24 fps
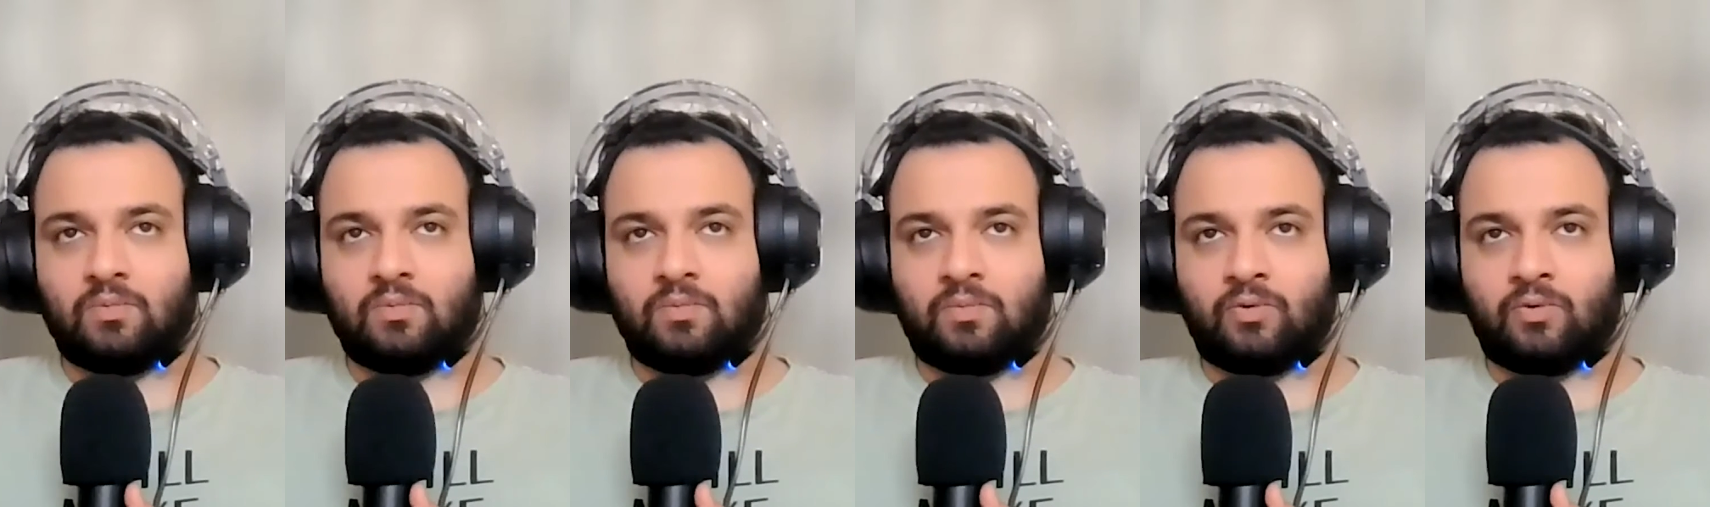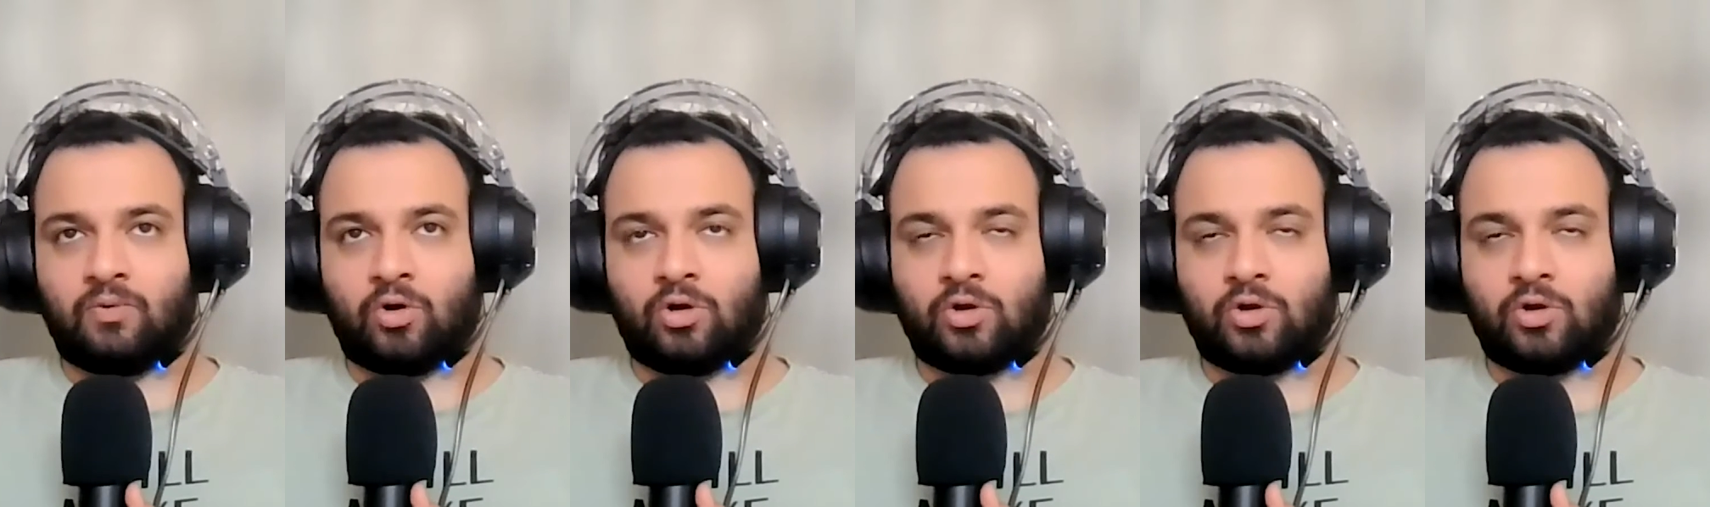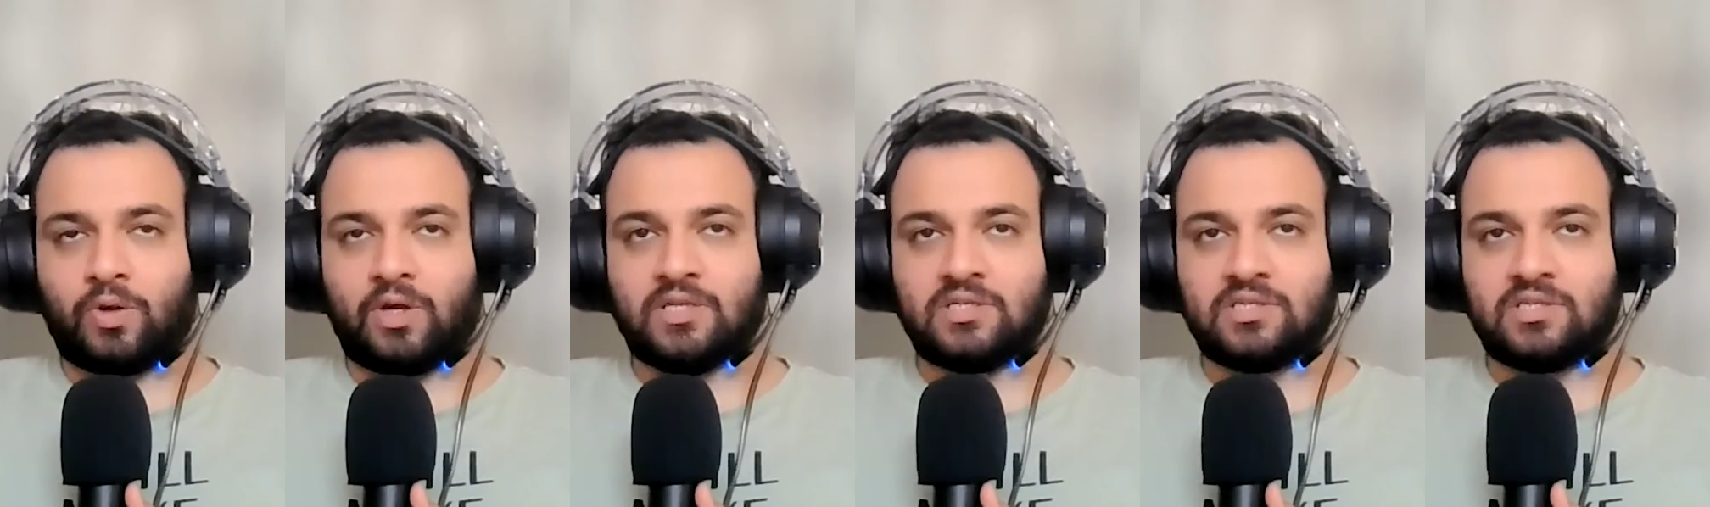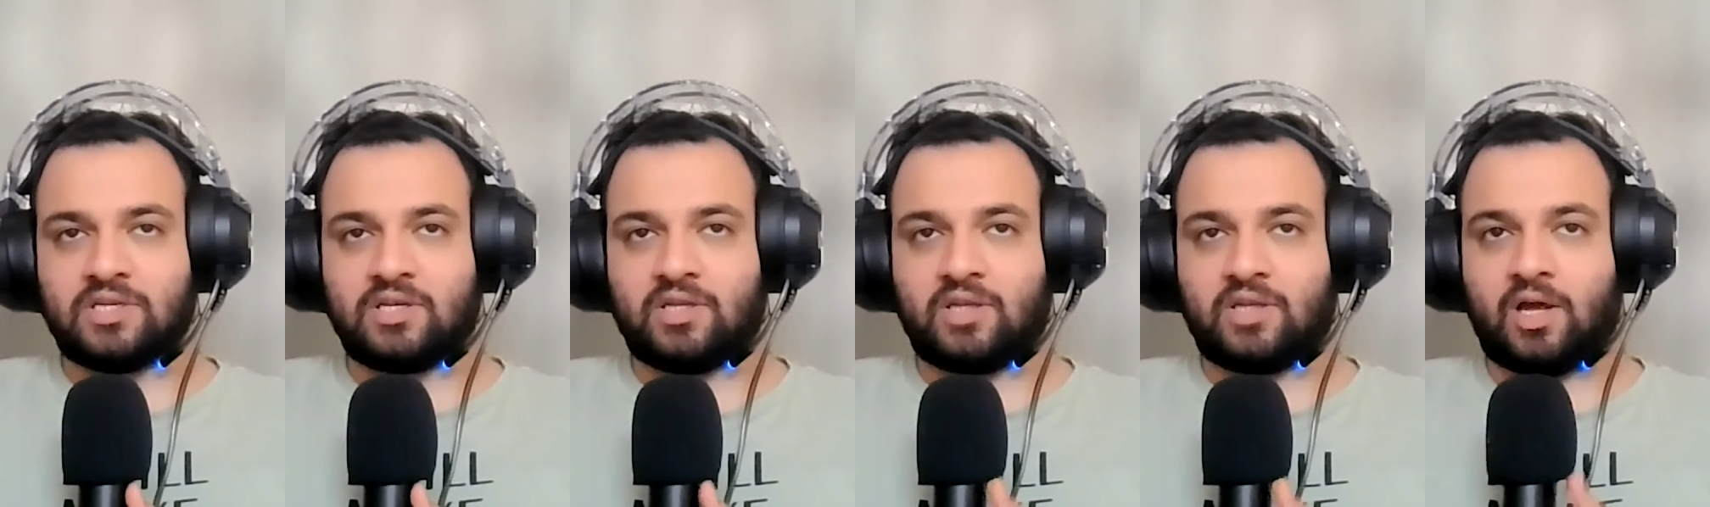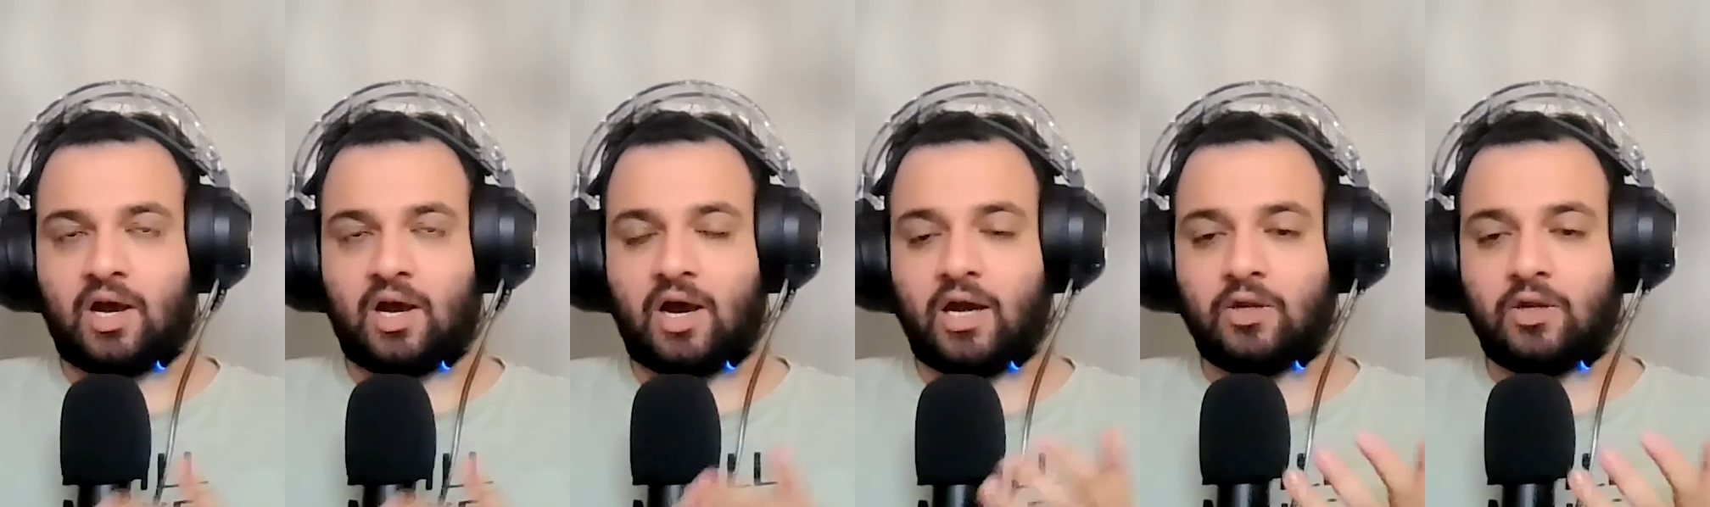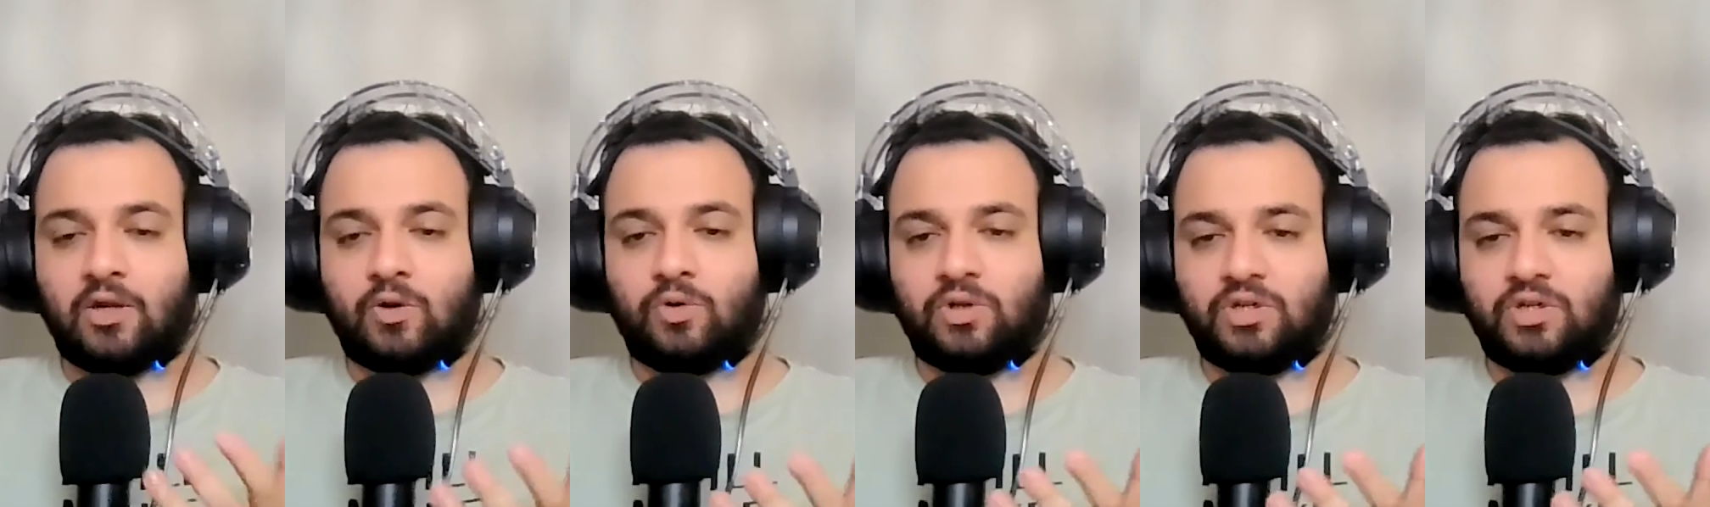what you can say, the
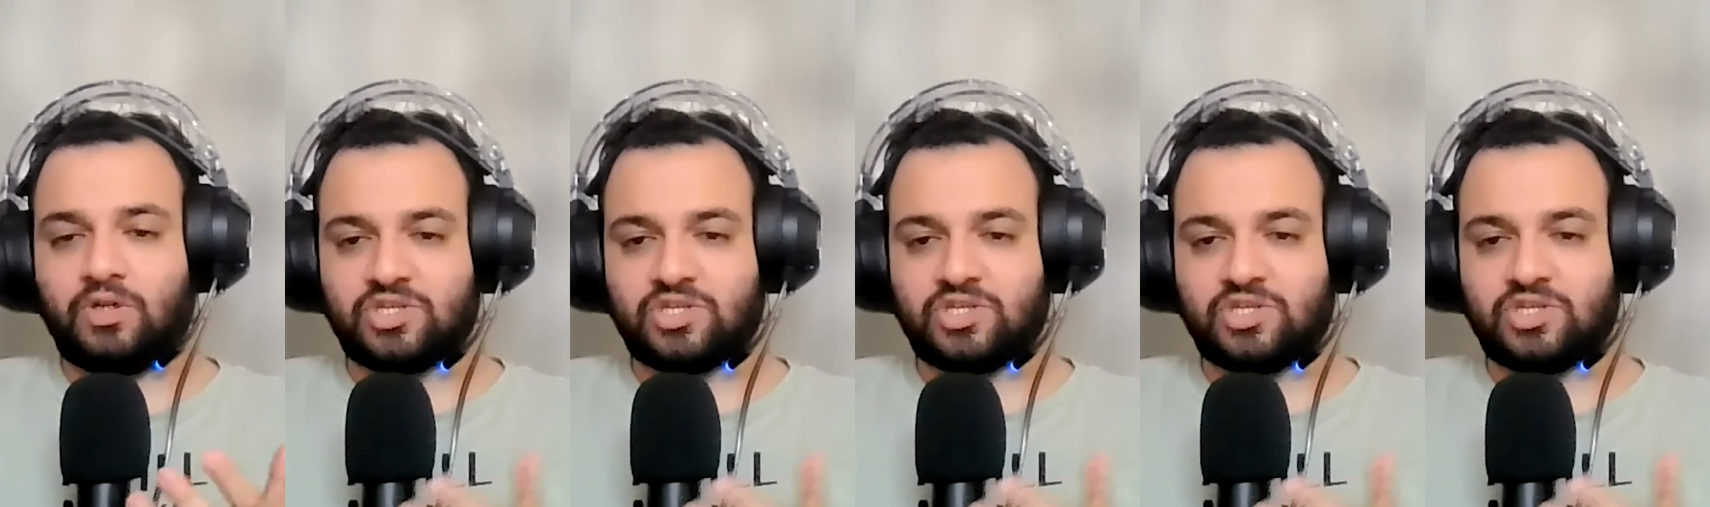IoT